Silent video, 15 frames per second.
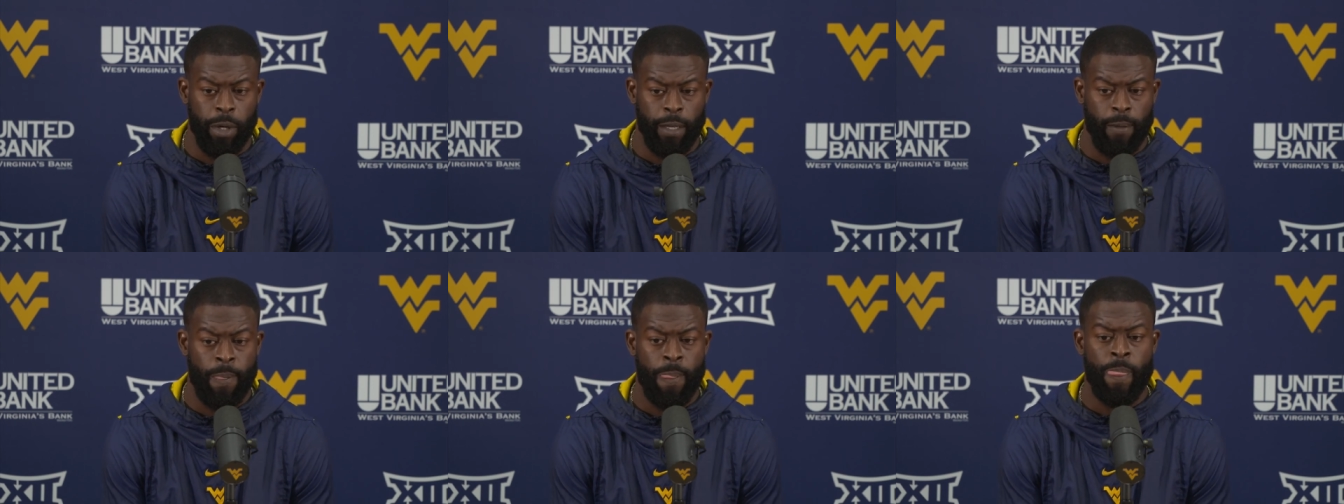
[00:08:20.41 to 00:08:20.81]

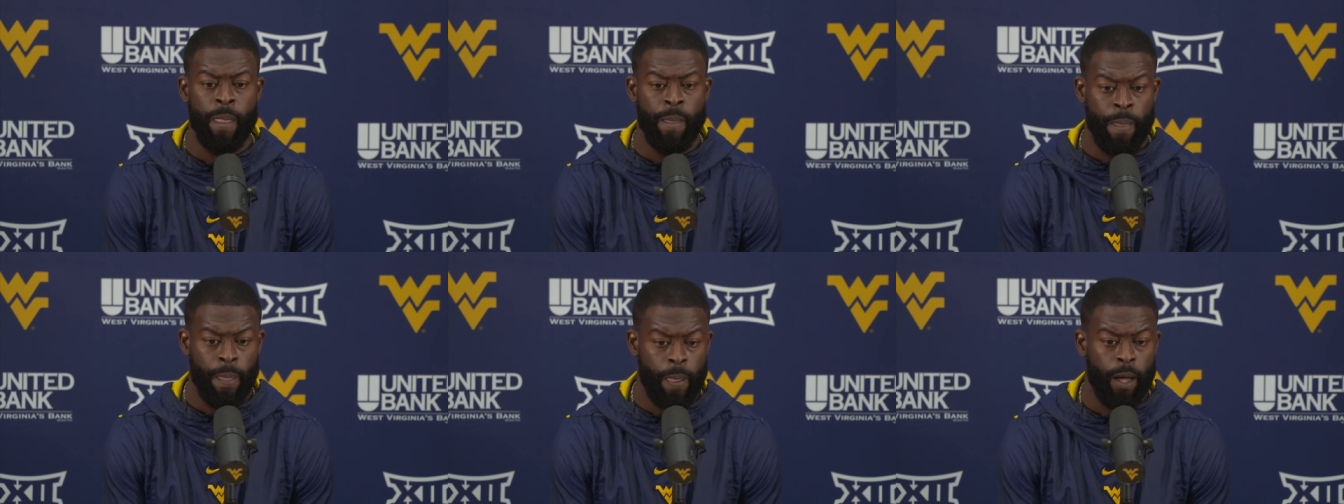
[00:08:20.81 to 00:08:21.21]
But
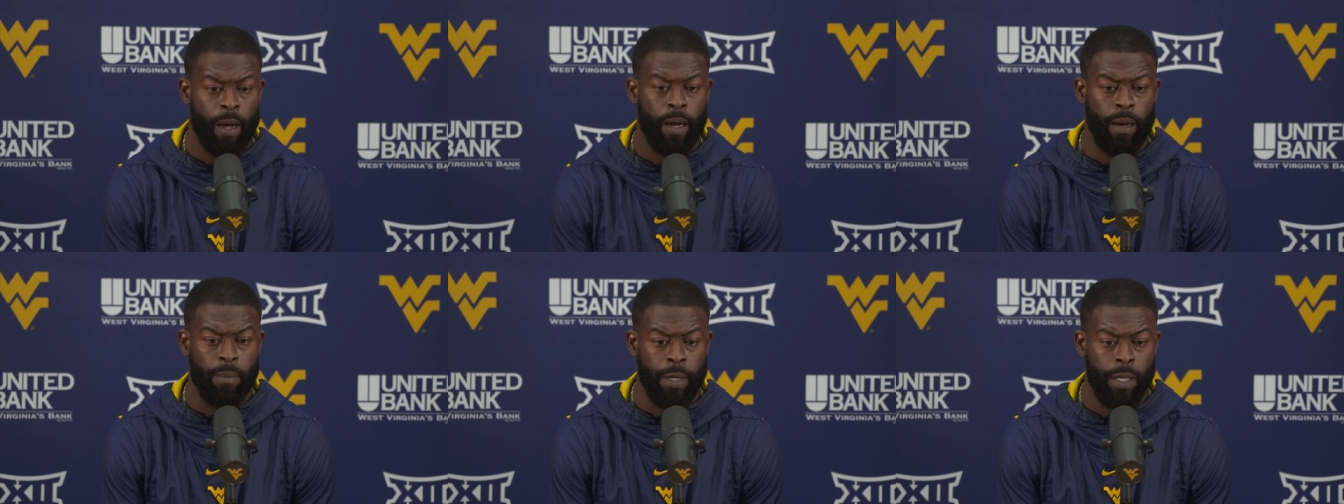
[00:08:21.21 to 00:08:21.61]

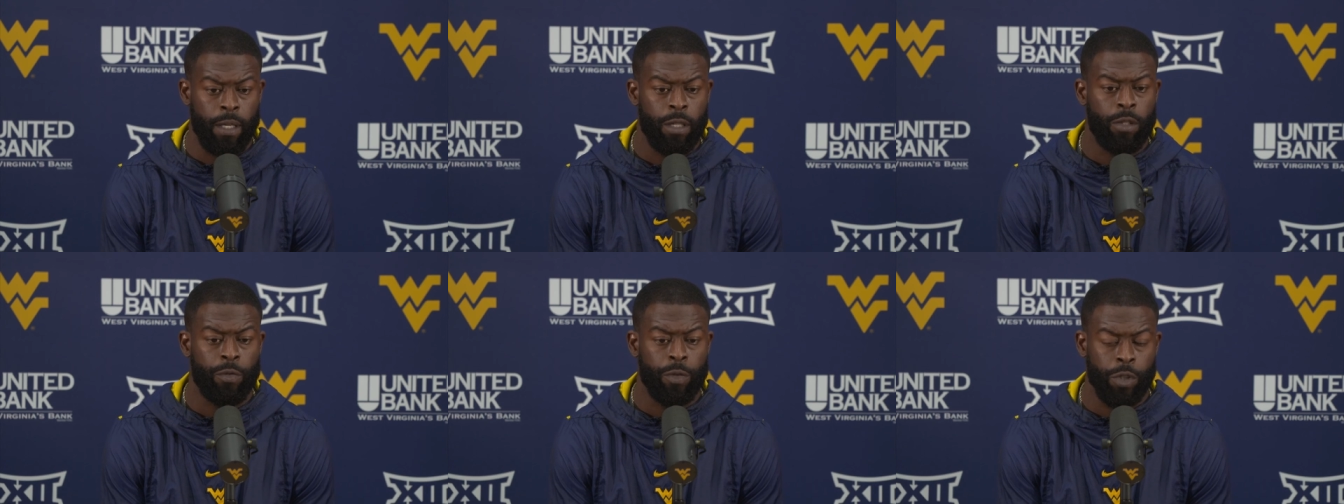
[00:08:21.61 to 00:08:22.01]

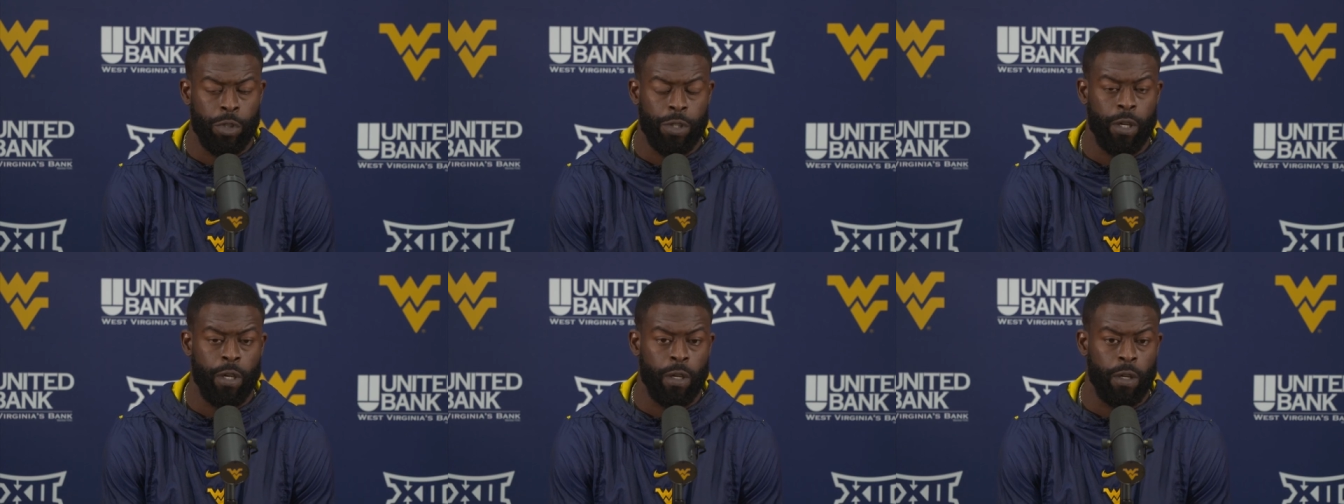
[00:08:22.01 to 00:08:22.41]
he is for
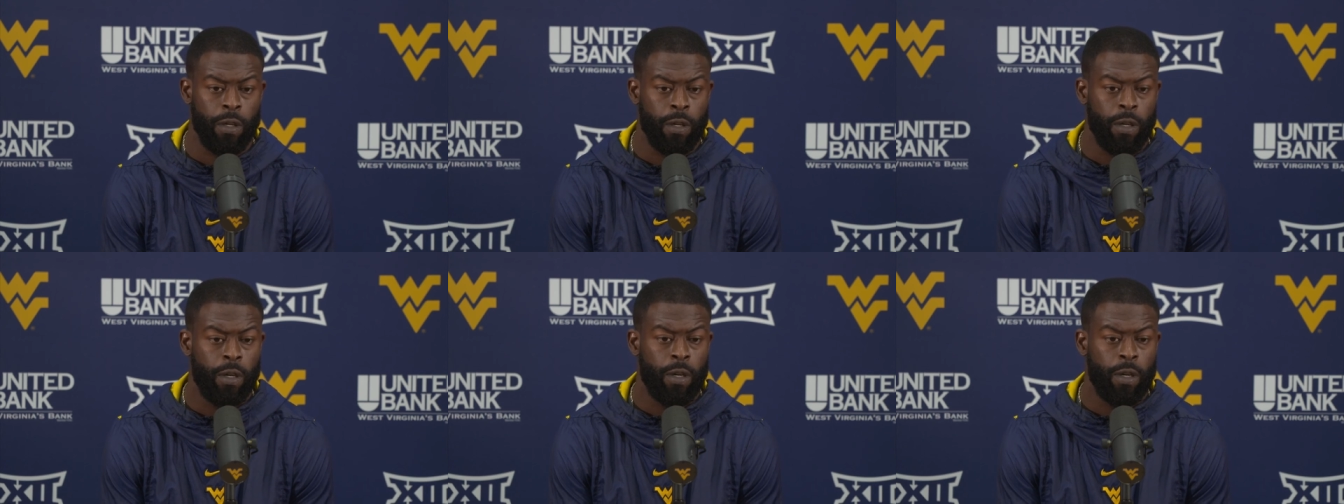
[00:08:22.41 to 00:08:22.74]
sure